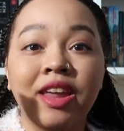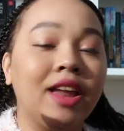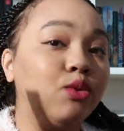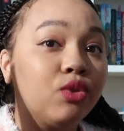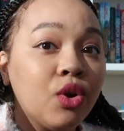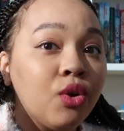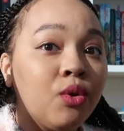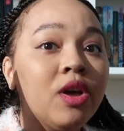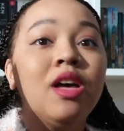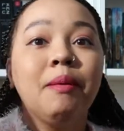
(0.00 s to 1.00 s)
I don't
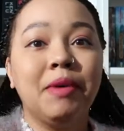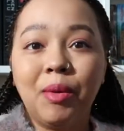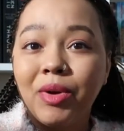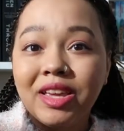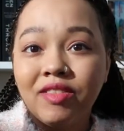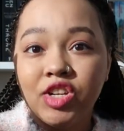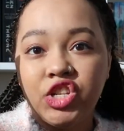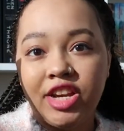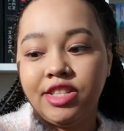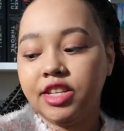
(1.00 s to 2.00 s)
know, but I want to give it a
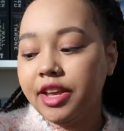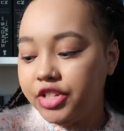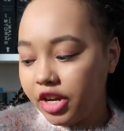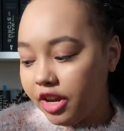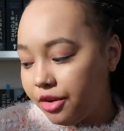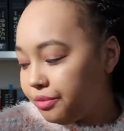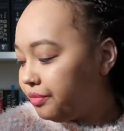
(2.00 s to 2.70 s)
chance and check it out.